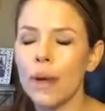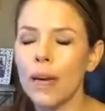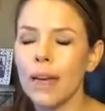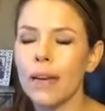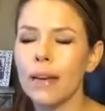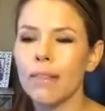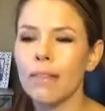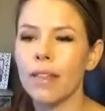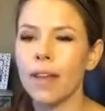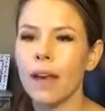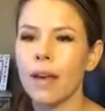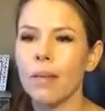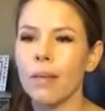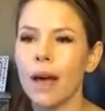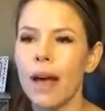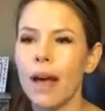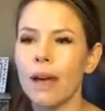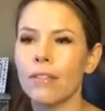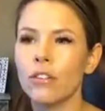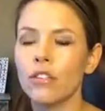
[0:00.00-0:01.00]
of them
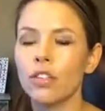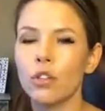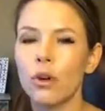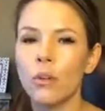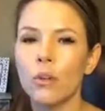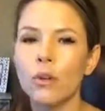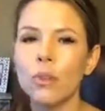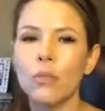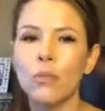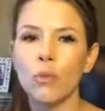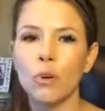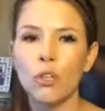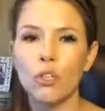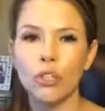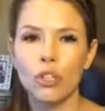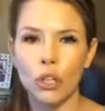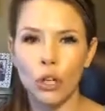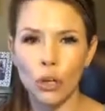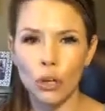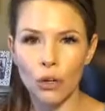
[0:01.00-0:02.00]
have so much more
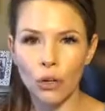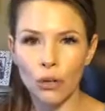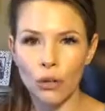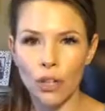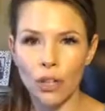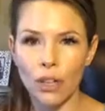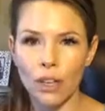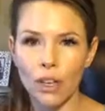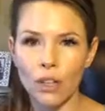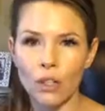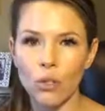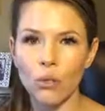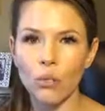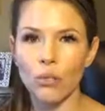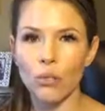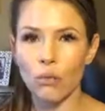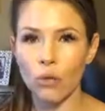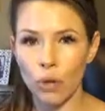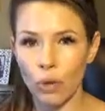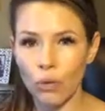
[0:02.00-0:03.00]
sugar than they do
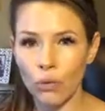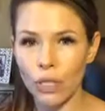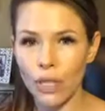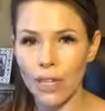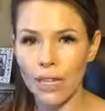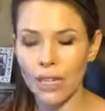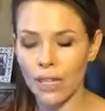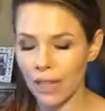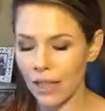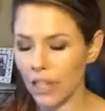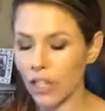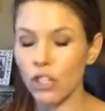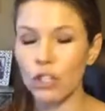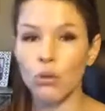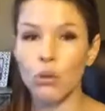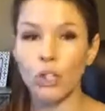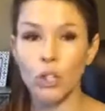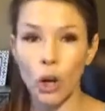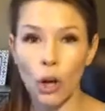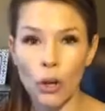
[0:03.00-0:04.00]
protein, than they do
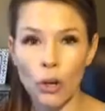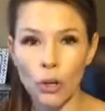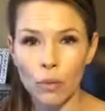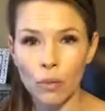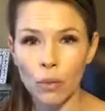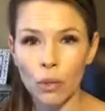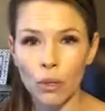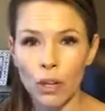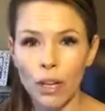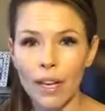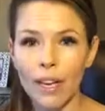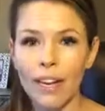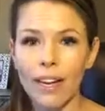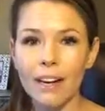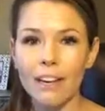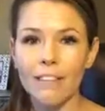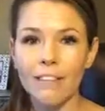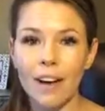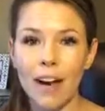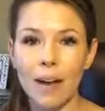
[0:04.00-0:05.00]
soluble
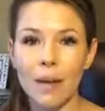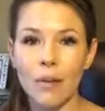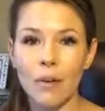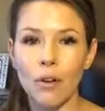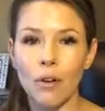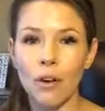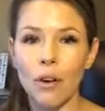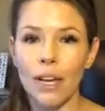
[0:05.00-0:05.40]
fiber.